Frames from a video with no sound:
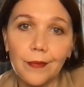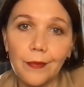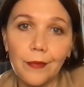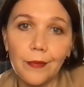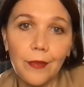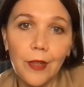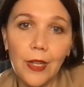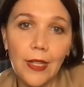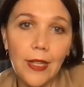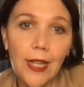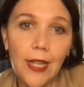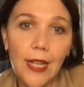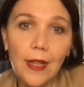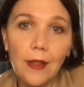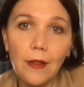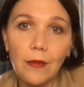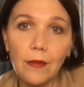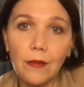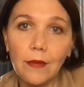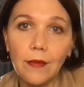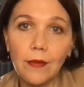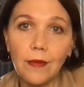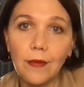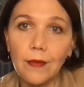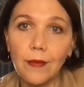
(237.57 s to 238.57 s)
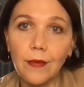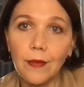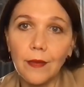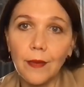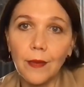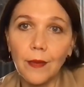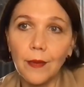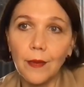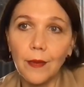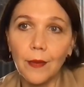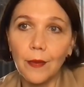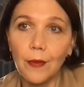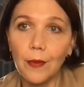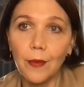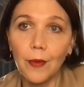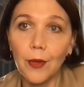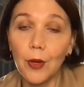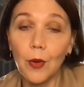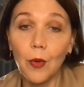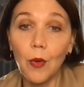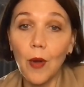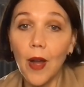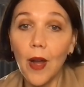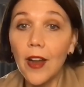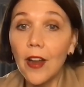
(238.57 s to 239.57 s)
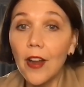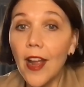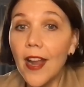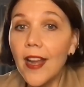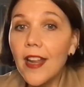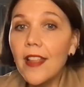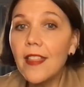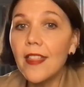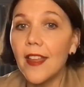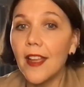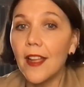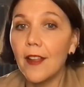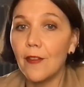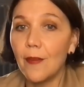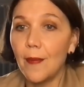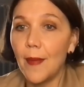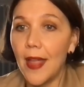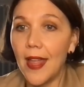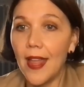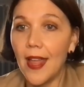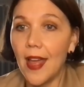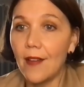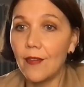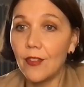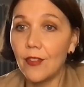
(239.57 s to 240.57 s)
really require anything of me.